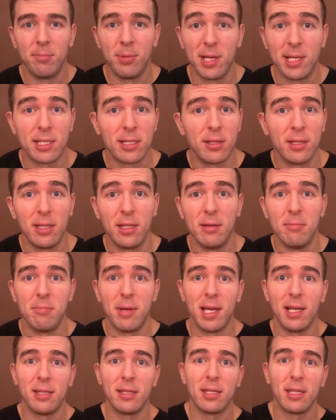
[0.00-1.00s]
Basically, the
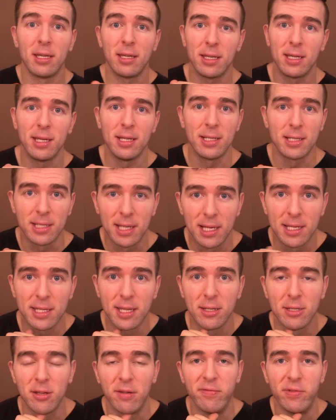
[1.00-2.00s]
main thing he
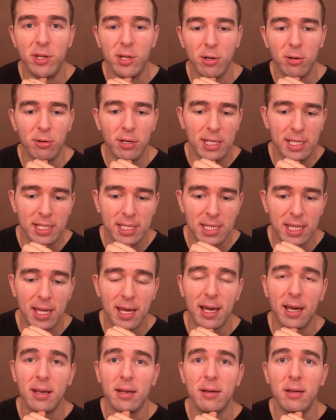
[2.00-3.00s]
says that's of note is
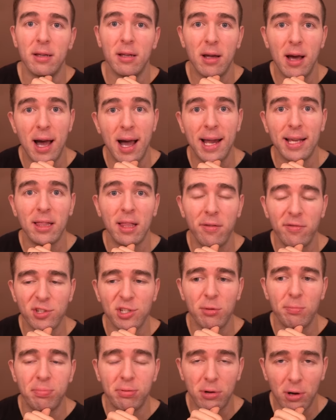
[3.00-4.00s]
that high
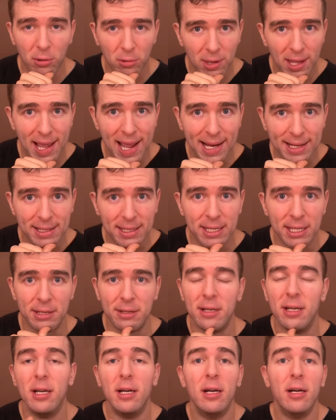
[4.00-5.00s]
levels of
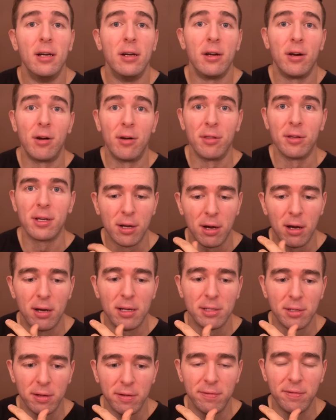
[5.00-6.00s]
prolactin are the
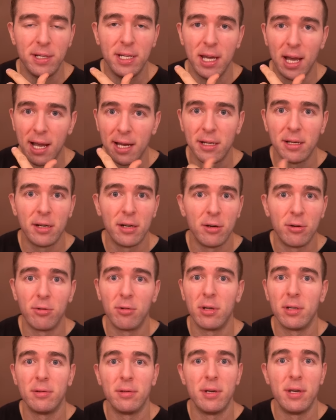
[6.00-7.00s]
cause of
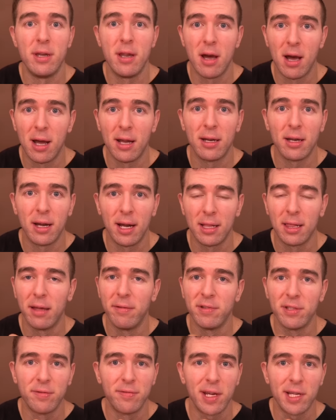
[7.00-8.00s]
gyno, not high
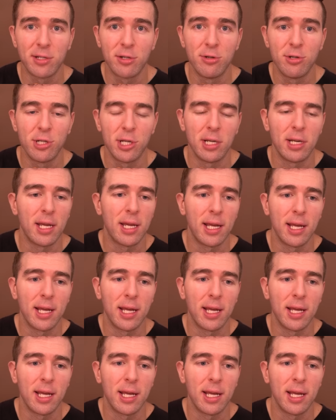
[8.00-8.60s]
levels of estrogen.